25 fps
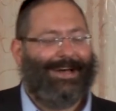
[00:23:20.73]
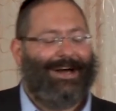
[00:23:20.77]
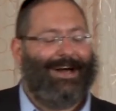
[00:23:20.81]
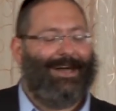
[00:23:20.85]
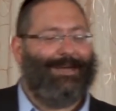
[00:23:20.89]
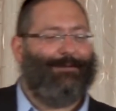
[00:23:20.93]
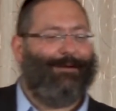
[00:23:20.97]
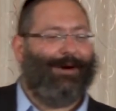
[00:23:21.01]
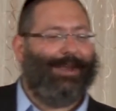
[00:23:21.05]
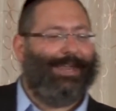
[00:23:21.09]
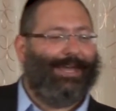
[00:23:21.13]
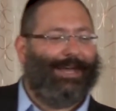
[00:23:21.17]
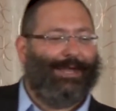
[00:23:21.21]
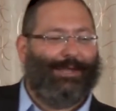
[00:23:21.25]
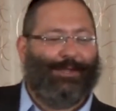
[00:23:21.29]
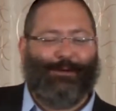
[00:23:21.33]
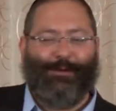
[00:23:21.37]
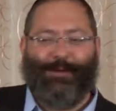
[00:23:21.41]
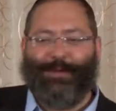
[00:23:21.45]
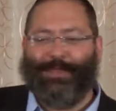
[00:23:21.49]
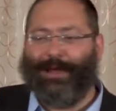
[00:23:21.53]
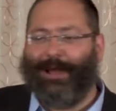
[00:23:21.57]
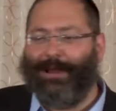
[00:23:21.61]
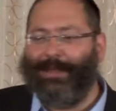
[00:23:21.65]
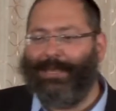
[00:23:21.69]
Right, what are you going to do
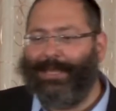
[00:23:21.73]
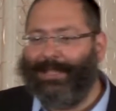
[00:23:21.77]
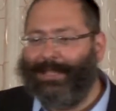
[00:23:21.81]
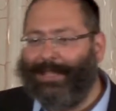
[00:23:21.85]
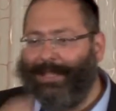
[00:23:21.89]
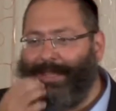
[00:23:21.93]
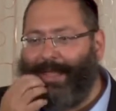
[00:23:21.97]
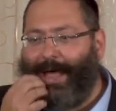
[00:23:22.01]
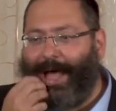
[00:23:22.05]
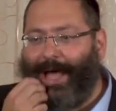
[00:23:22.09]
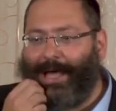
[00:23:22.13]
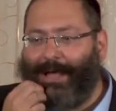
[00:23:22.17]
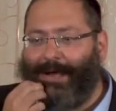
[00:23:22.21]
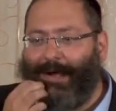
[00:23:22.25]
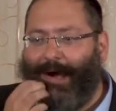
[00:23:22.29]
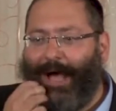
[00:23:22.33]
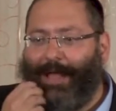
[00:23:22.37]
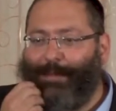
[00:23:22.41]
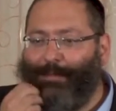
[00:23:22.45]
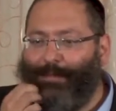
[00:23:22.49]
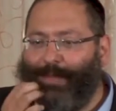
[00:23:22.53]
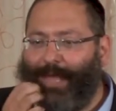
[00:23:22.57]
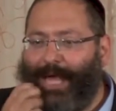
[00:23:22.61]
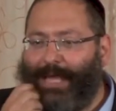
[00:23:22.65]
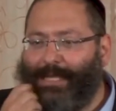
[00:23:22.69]
with our Yiddelach?
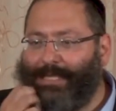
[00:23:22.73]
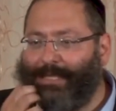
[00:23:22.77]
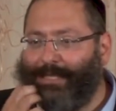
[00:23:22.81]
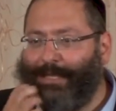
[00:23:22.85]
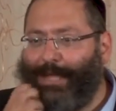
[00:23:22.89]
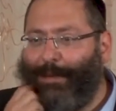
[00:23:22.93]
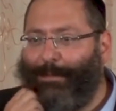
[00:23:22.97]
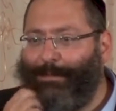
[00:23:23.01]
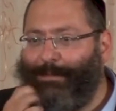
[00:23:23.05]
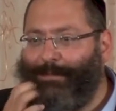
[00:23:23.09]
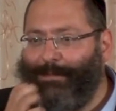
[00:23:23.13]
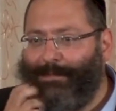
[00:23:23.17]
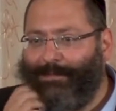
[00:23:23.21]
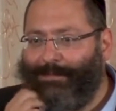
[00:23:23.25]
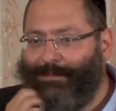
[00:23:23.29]
God bless them.